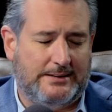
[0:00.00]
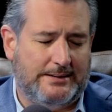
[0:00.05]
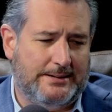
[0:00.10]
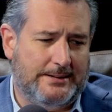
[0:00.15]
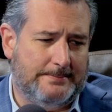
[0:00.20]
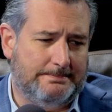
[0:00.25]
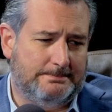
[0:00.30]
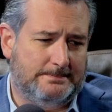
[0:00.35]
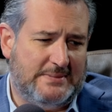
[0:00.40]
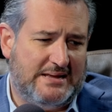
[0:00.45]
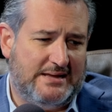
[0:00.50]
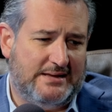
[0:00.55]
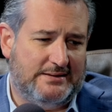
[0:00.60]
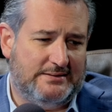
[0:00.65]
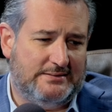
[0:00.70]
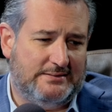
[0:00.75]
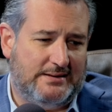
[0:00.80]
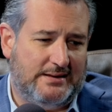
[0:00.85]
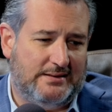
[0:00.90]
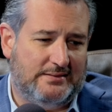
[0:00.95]

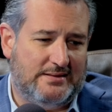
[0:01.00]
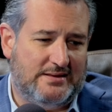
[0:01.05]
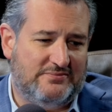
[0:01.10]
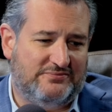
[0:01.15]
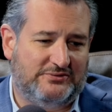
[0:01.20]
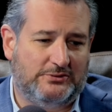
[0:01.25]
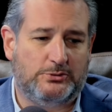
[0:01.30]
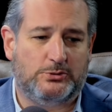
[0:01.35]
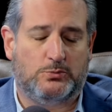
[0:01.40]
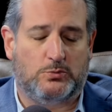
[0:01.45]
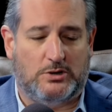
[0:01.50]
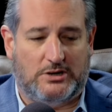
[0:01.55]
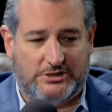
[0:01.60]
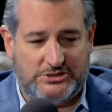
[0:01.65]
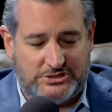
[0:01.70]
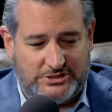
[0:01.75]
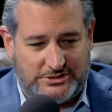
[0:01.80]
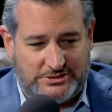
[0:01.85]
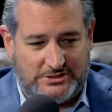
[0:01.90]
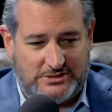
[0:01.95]
And they flew to
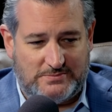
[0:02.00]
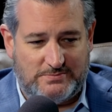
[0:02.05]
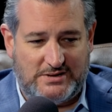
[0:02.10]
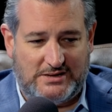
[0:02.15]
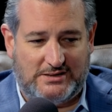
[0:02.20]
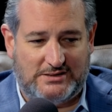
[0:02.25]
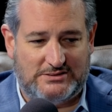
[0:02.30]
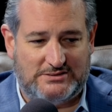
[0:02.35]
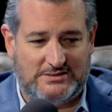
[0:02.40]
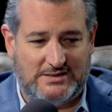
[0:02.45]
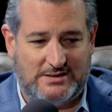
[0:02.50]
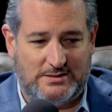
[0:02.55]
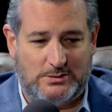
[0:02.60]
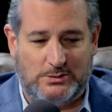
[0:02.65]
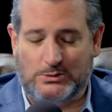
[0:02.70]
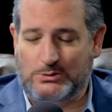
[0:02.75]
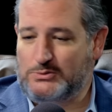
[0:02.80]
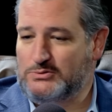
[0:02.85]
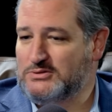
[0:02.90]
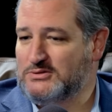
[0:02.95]
Washington because they
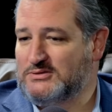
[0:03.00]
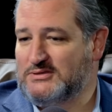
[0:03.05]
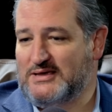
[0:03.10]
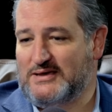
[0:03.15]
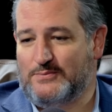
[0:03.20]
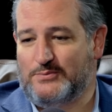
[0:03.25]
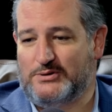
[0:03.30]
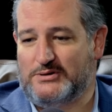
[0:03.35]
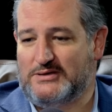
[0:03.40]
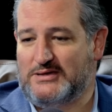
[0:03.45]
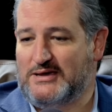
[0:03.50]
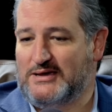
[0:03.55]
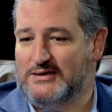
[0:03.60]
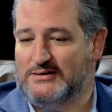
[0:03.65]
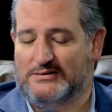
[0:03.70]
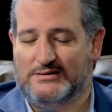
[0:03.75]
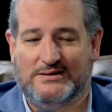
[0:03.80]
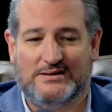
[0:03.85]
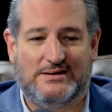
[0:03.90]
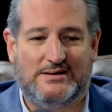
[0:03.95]
knew that they would
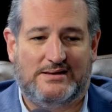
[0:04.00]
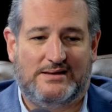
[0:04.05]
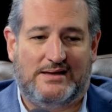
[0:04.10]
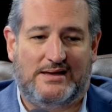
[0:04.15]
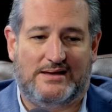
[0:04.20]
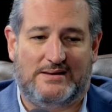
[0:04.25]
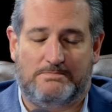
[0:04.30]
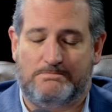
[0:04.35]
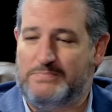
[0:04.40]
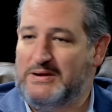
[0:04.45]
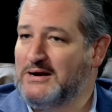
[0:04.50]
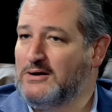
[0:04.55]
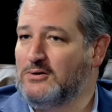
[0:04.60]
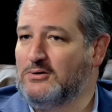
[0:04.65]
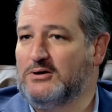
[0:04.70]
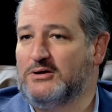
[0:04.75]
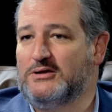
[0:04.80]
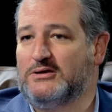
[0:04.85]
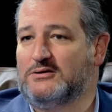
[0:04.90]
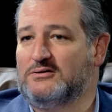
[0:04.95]
get a
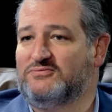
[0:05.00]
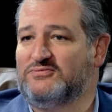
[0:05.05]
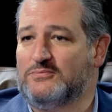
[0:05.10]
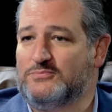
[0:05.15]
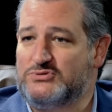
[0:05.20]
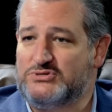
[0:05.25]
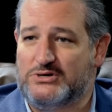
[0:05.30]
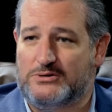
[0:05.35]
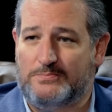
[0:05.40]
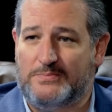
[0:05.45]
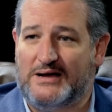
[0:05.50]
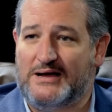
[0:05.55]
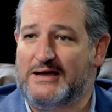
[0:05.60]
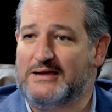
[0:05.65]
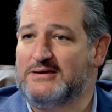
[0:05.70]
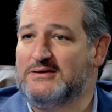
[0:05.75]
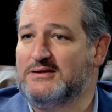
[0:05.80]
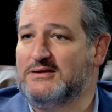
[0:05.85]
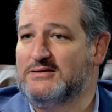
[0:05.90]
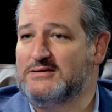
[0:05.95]
bear hug from Joe
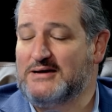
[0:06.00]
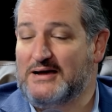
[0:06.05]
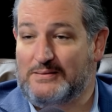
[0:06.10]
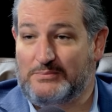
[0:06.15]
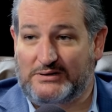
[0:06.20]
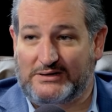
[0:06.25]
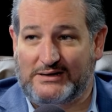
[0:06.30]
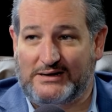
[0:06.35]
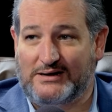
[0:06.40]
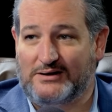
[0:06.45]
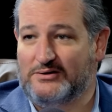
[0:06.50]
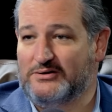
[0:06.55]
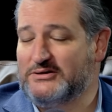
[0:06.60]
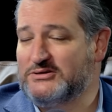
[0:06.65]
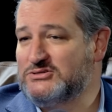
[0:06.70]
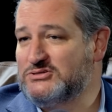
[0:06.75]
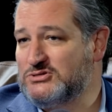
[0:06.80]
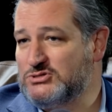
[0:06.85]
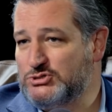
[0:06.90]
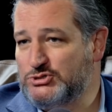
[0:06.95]
Biden and Kamala
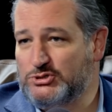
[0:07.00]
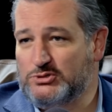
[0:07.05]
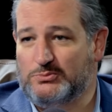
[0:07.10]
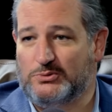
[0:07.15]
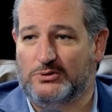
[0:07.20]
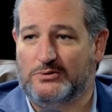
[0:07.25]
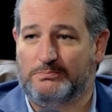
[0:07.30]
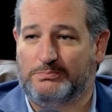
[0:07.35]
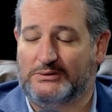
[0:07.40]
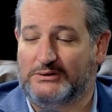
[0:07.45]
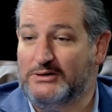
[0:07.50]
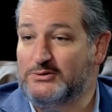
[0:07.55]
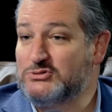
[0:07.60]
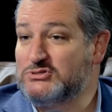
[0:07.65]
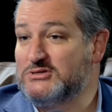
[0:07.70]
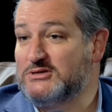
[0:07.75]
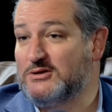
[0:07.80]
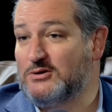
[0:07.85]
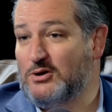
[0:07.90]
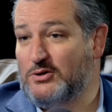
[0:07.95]
Harris and Schumer and
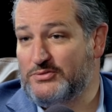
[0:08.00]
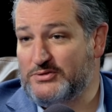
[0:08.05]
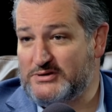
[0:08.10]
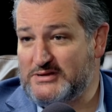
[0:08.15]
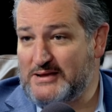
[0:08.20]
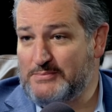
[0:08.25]
Pelosi and all the